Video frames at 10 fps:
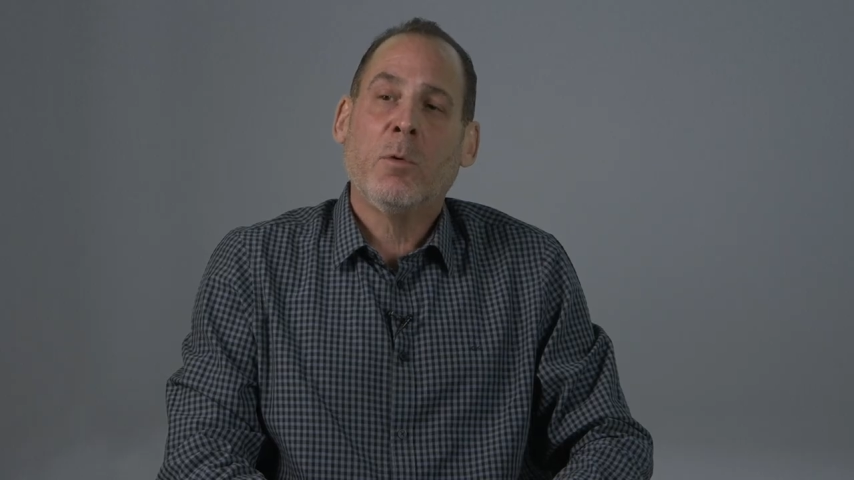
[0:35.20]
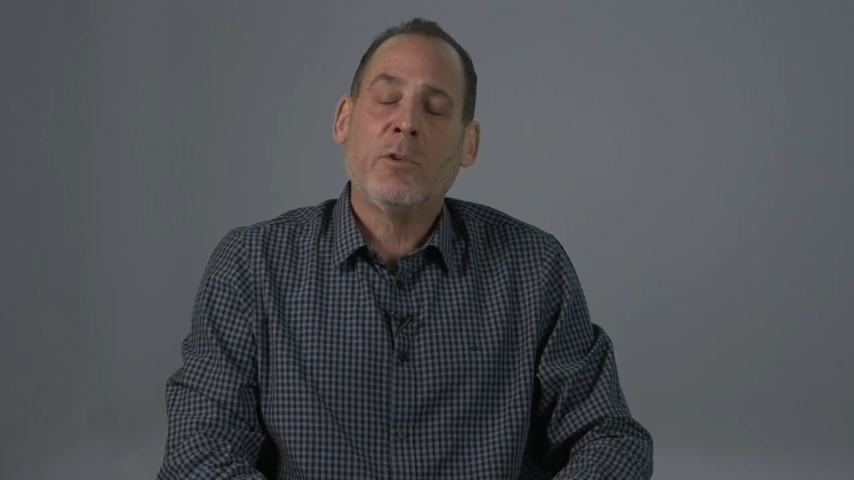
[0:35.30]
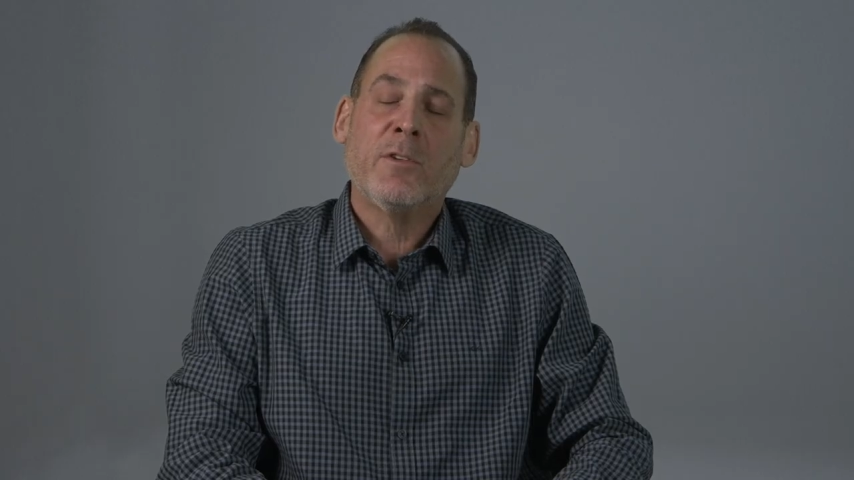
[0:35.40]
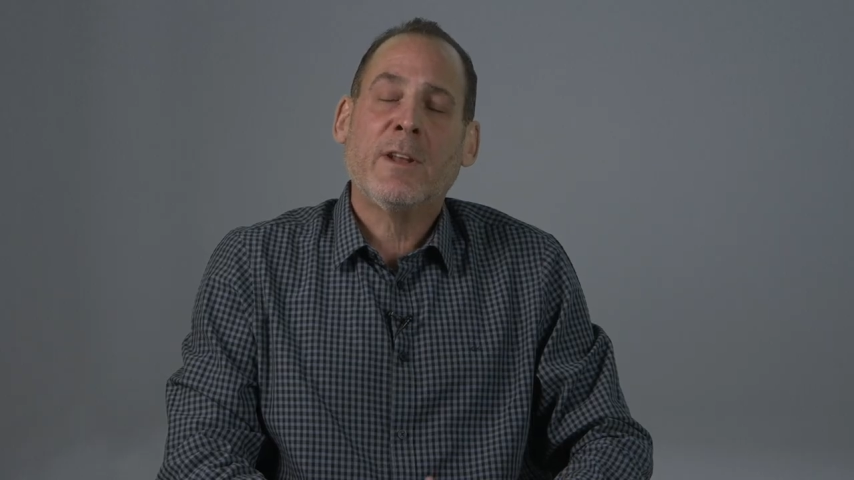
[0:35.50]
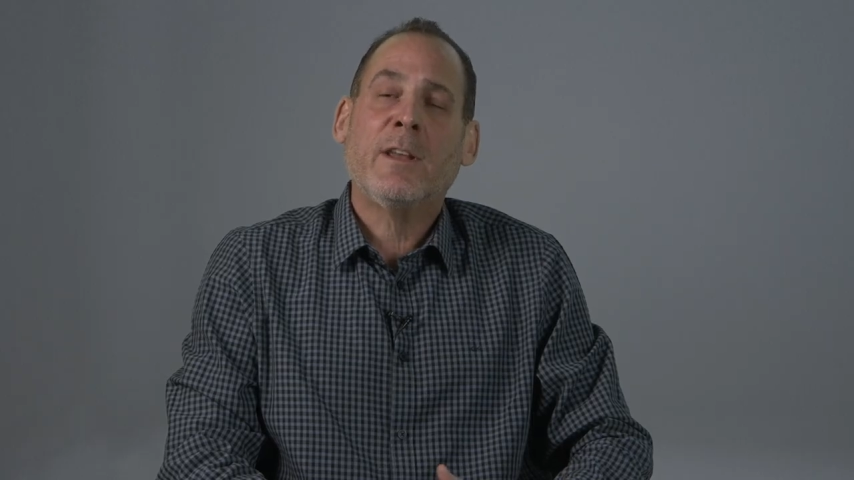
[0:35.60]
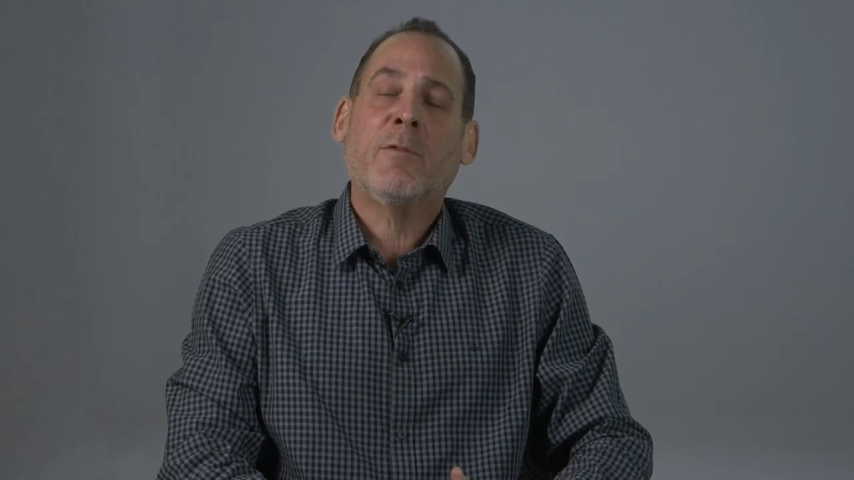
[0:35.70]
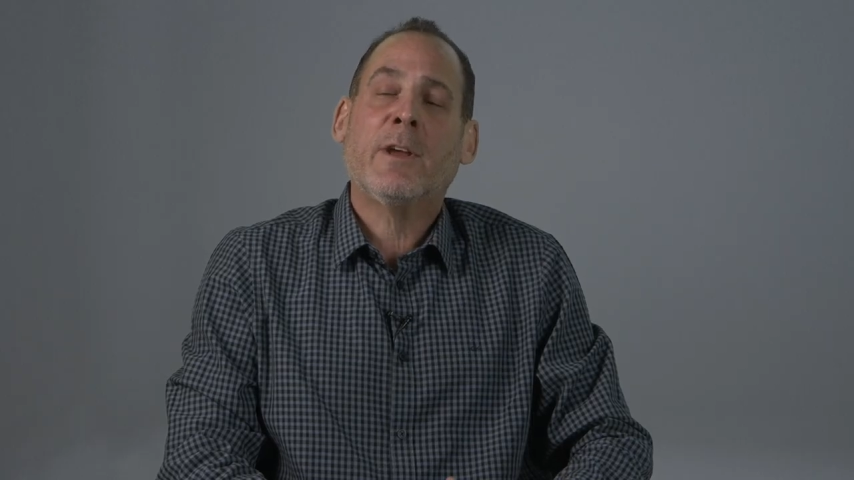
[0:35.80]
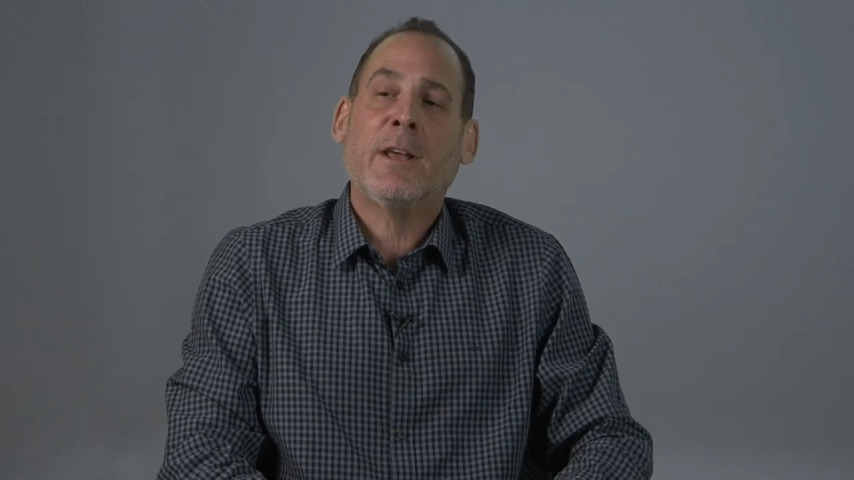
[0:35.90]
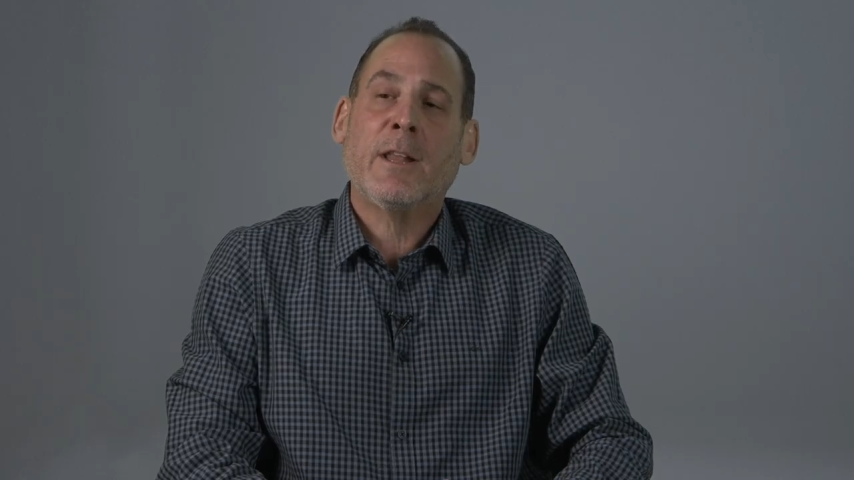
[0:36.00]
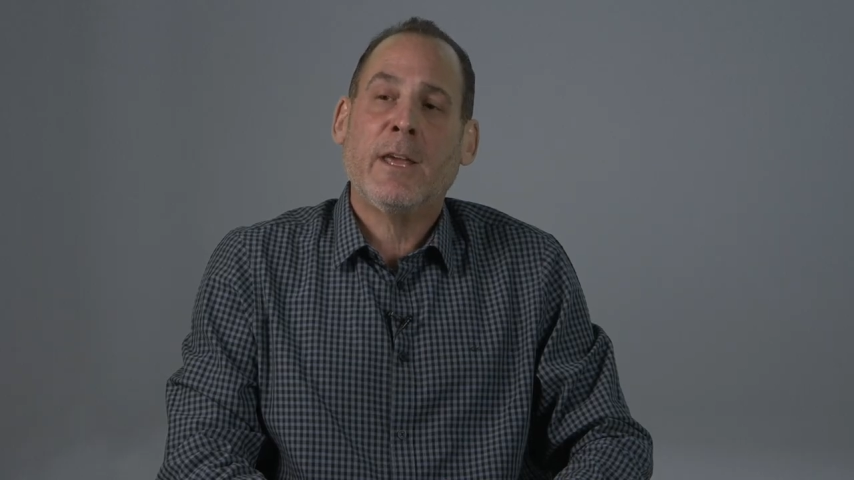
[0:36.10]
will
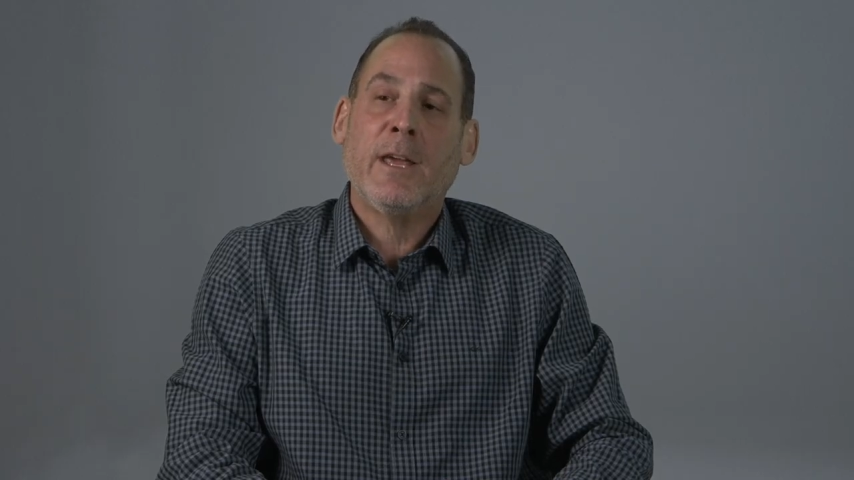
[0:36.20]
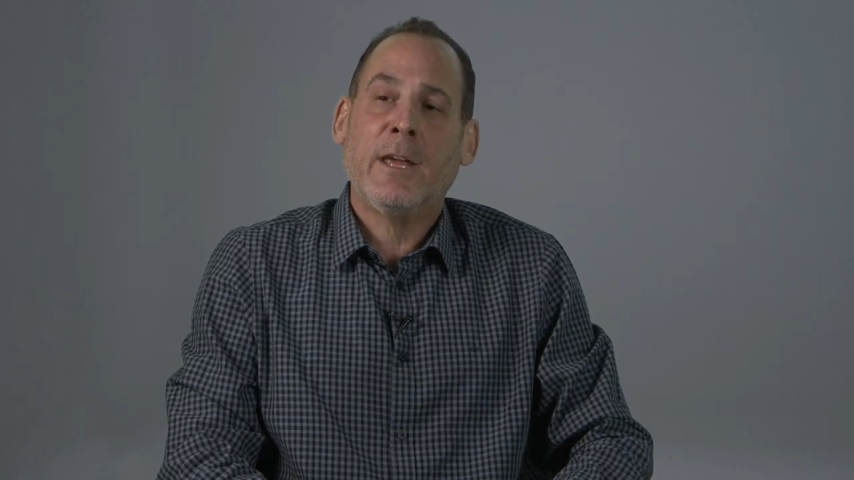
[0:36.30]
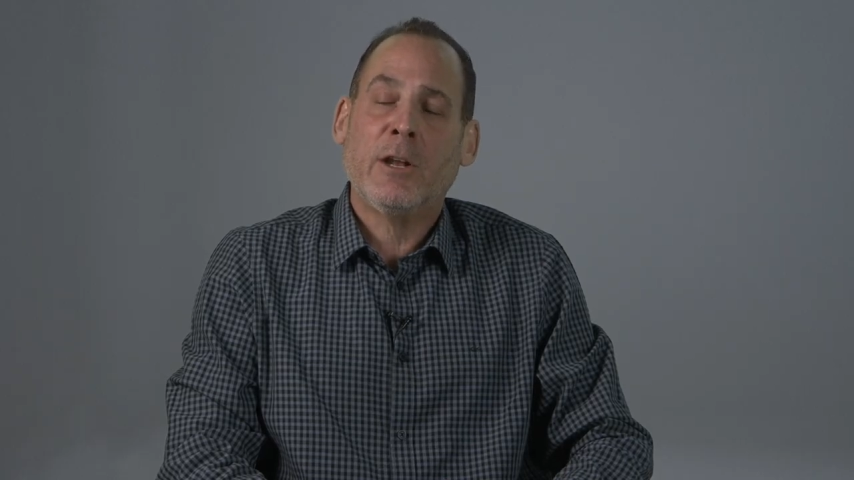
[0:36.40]
significantly